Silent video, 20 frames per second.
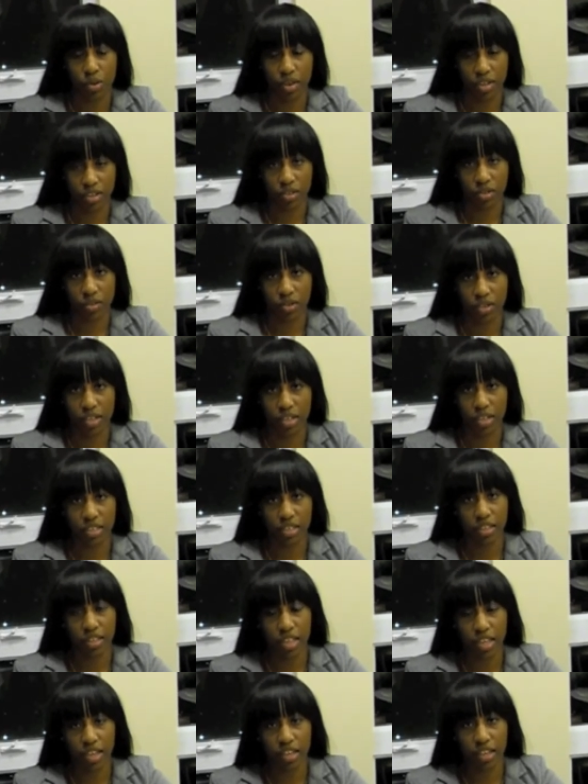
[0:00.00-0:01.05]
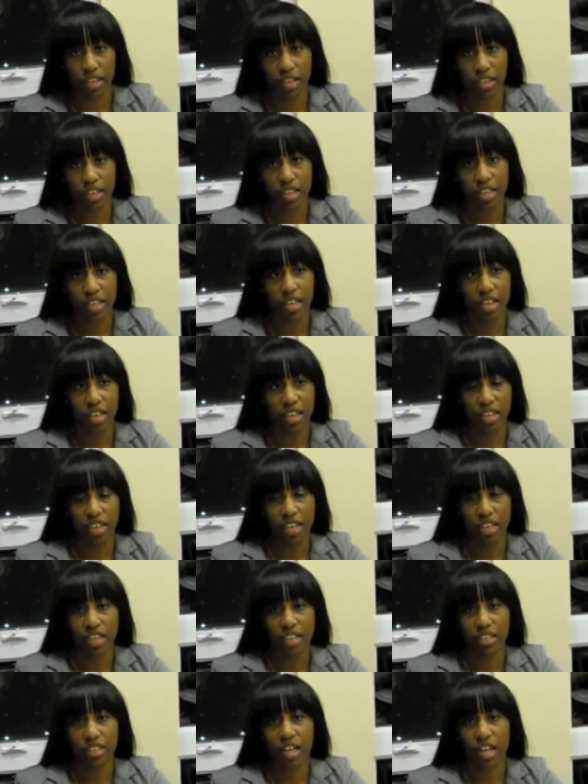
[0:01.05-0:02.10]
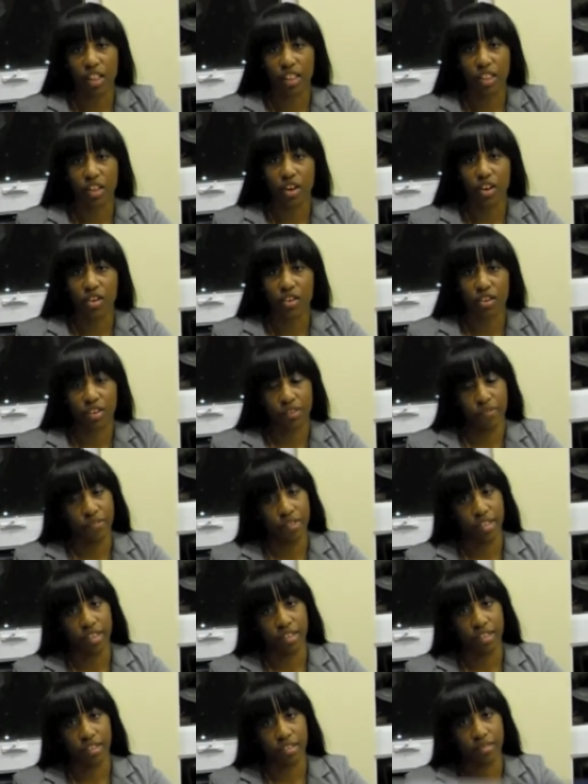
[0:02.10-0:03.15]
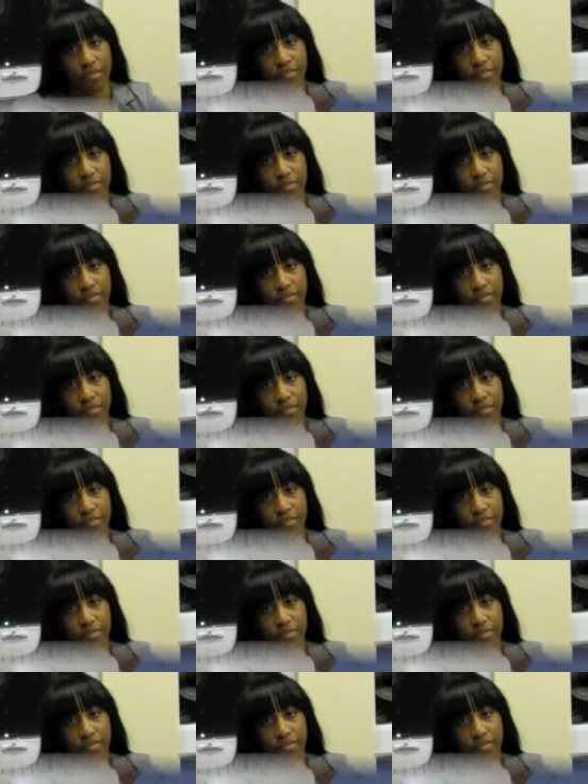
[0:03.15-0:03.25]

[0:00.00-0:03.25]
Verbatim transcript: Quicksort is theta and log. Class,